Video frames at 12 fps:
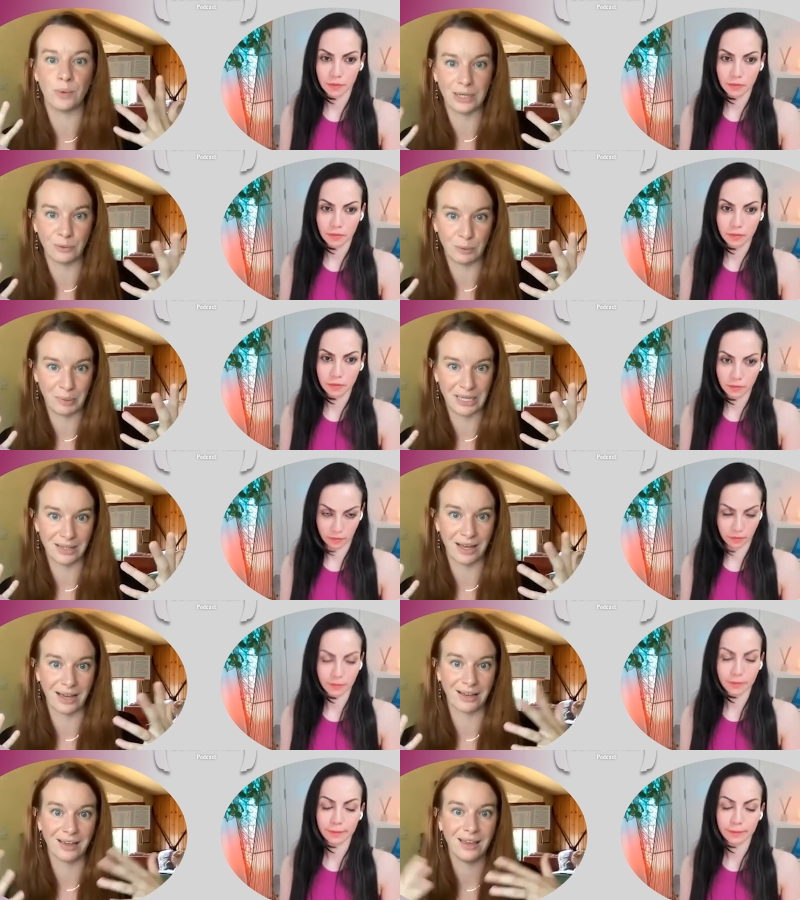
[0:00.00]
Speaker 1: what it would be
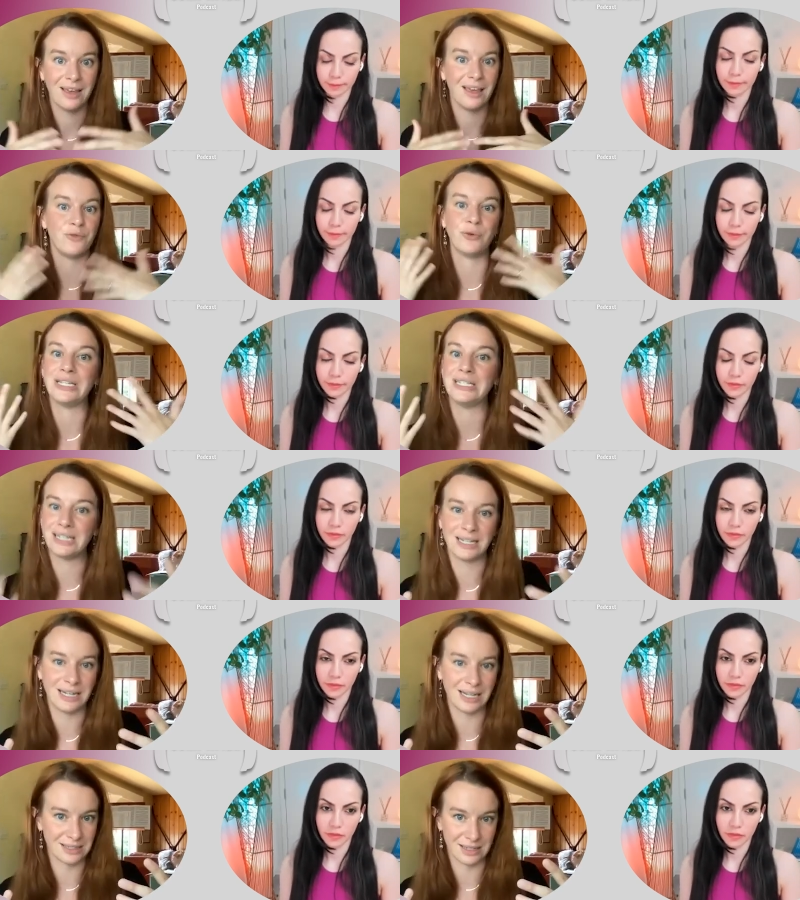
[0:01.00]
like if we
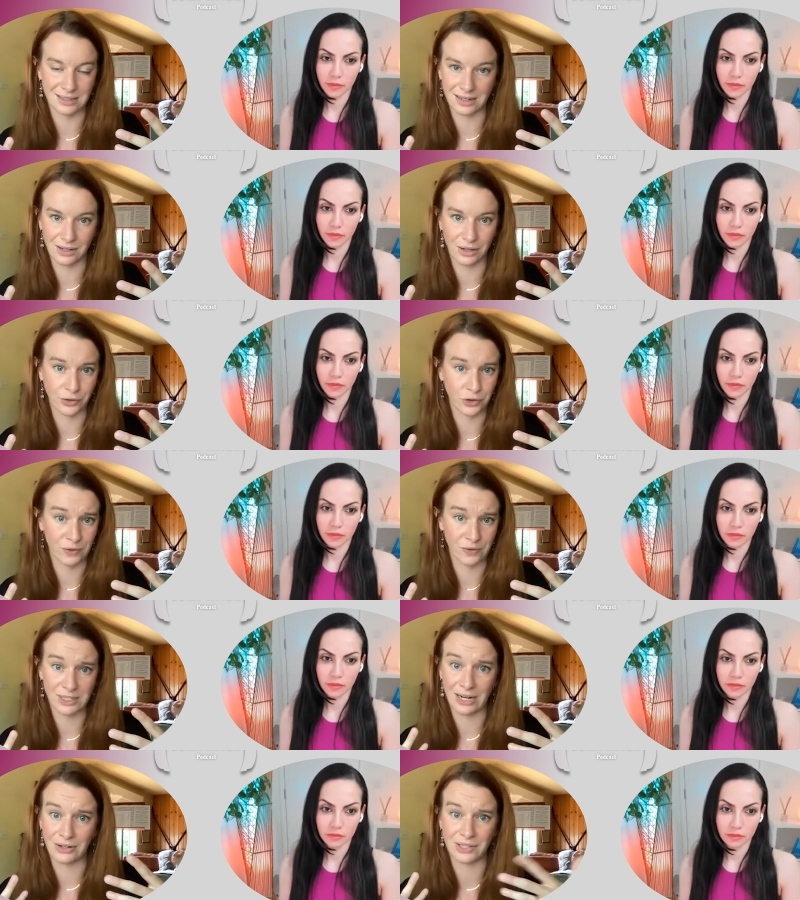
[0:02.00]
didn't exist in a culture of
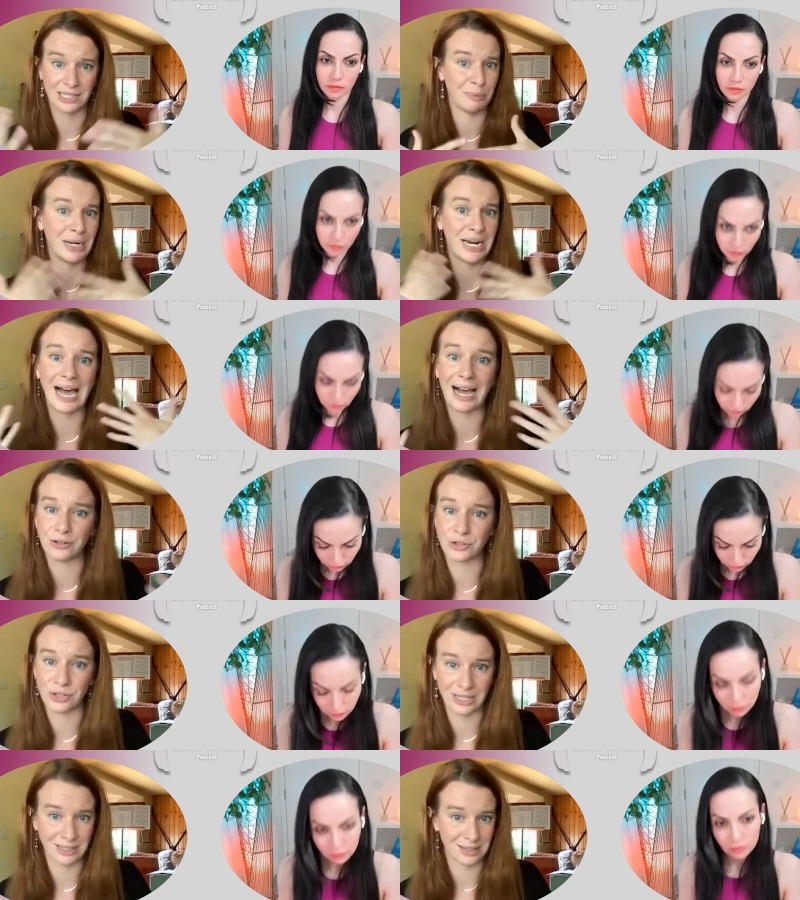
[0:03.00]
scarcity, but
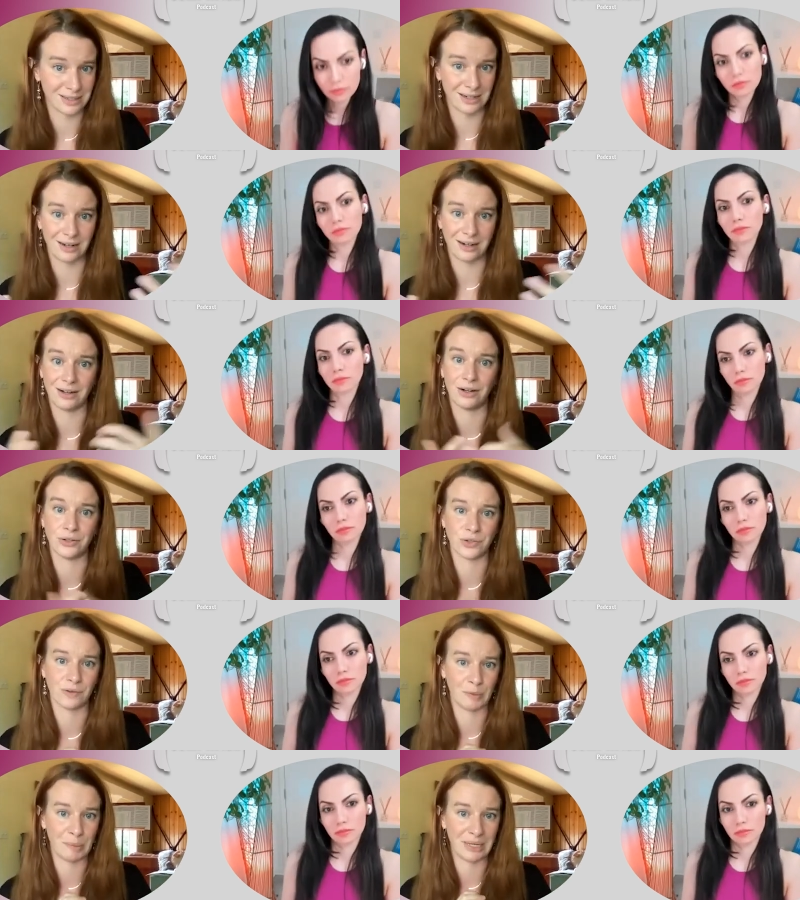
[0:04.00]
actually existed in a
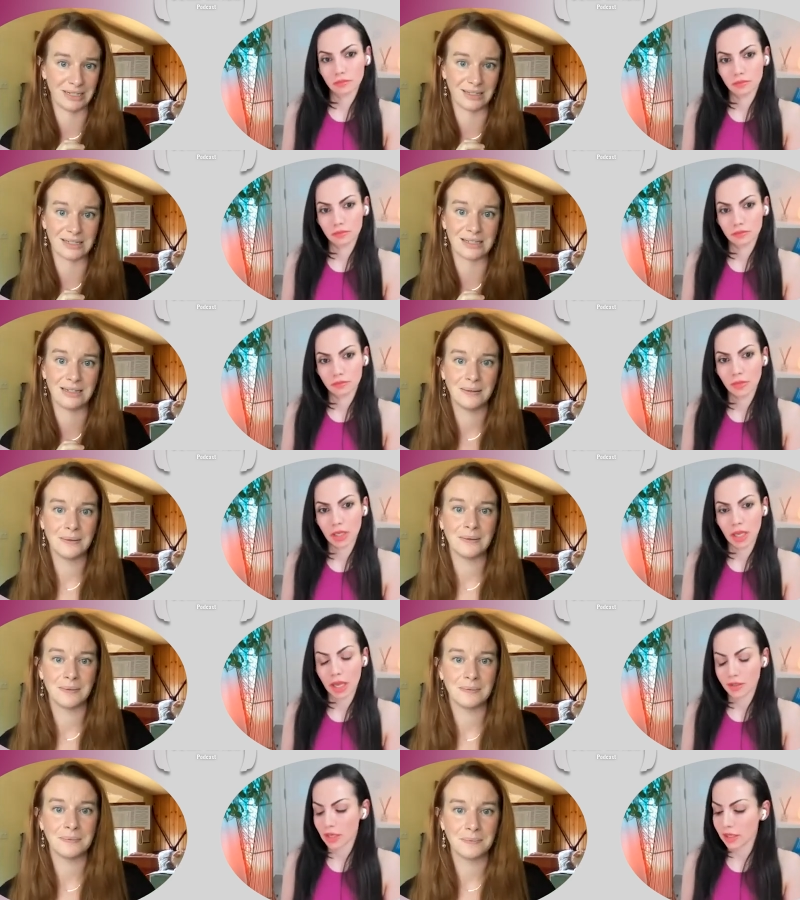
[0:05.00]
culture of abundance?
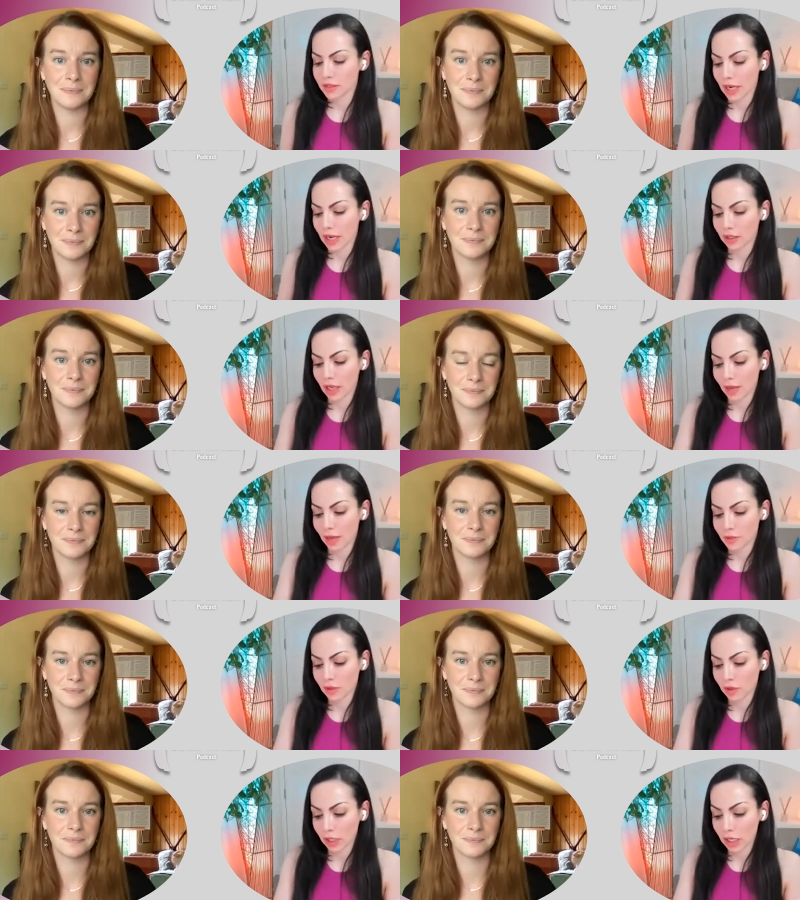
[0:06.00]
Yes,
Speaker 2: exactly.
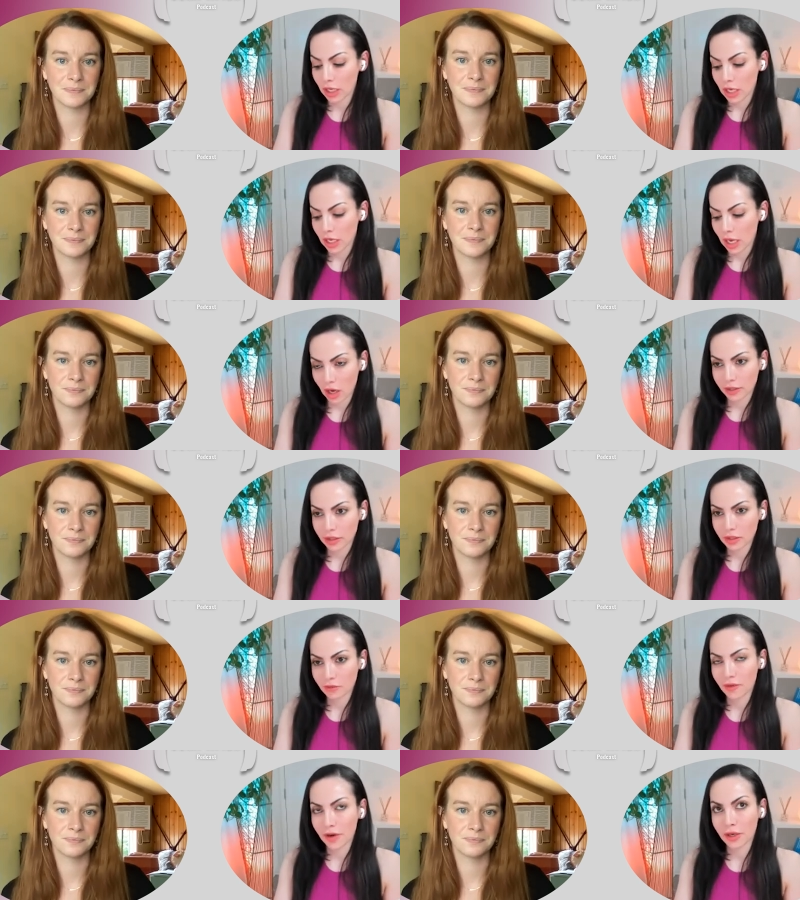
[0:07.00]
Absolutely. I
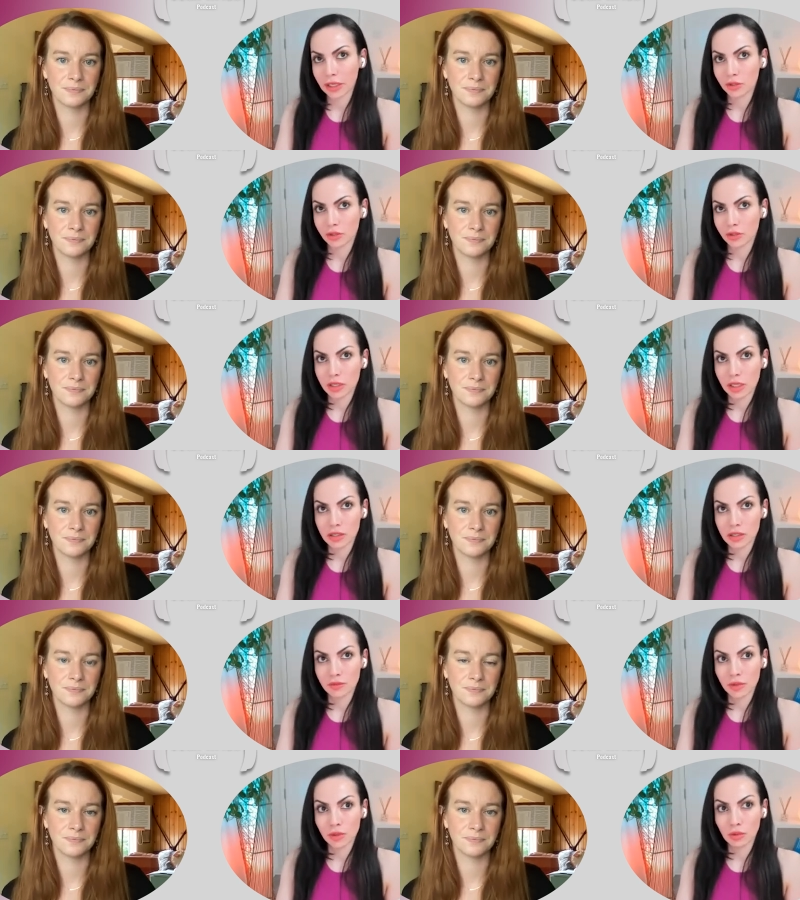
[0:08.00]
did a very interesting
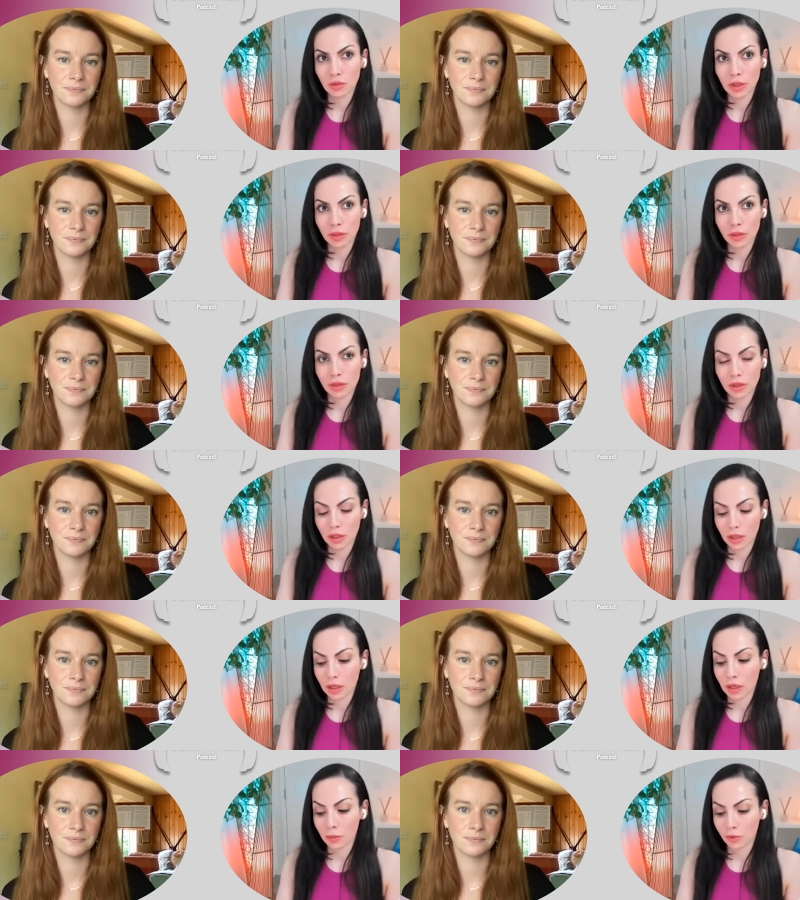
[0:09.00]
interview with
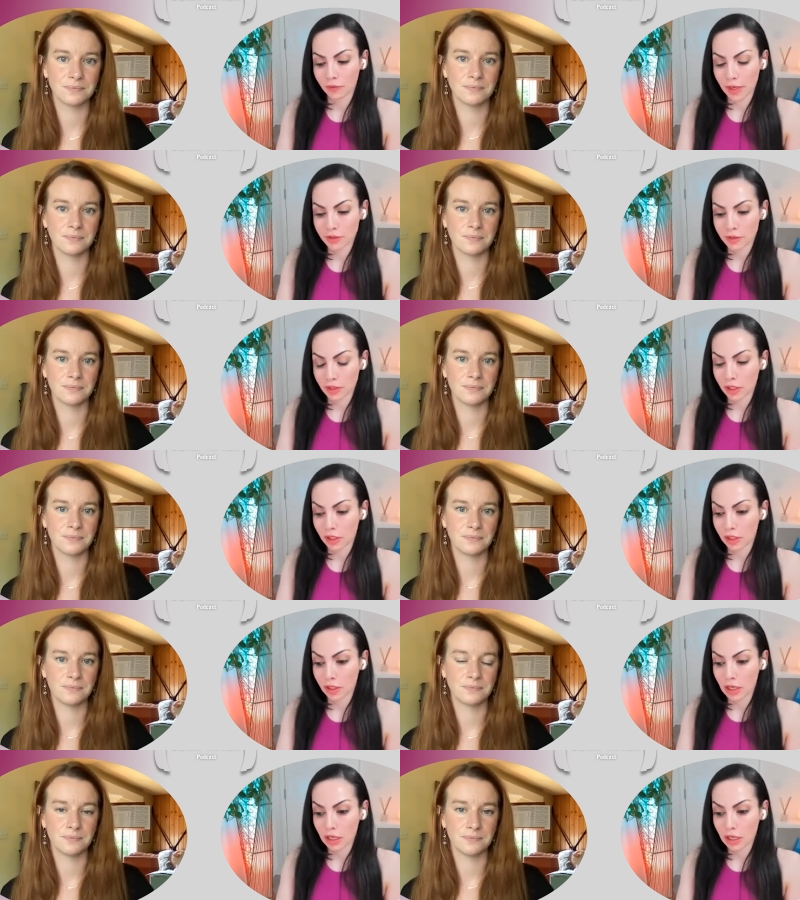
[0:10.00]

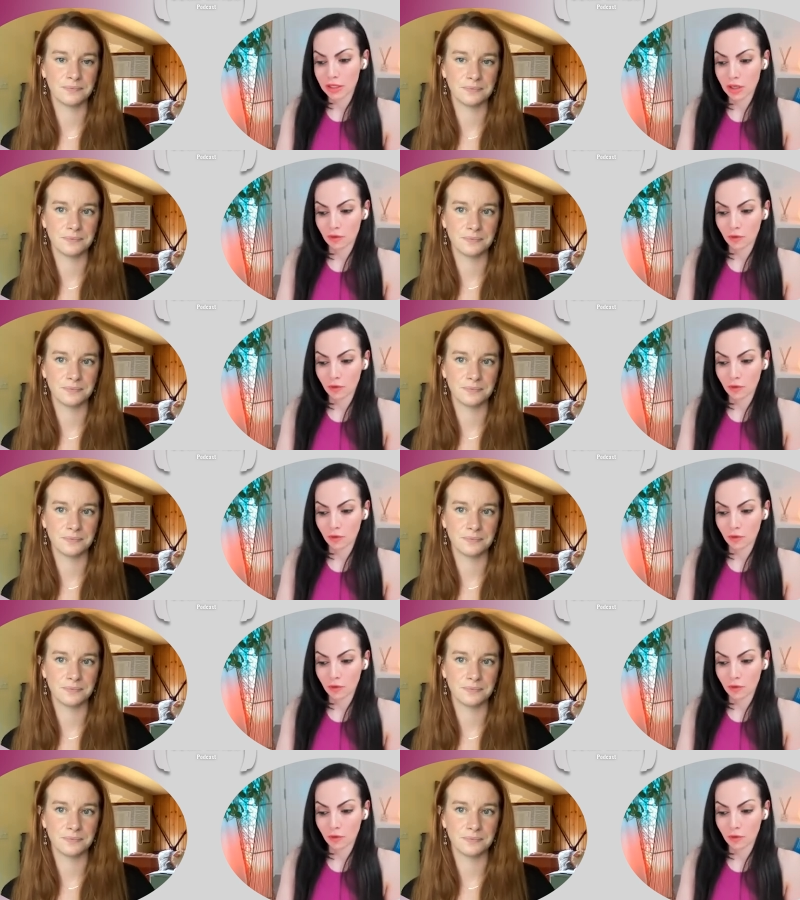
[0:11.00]
Professor Lisa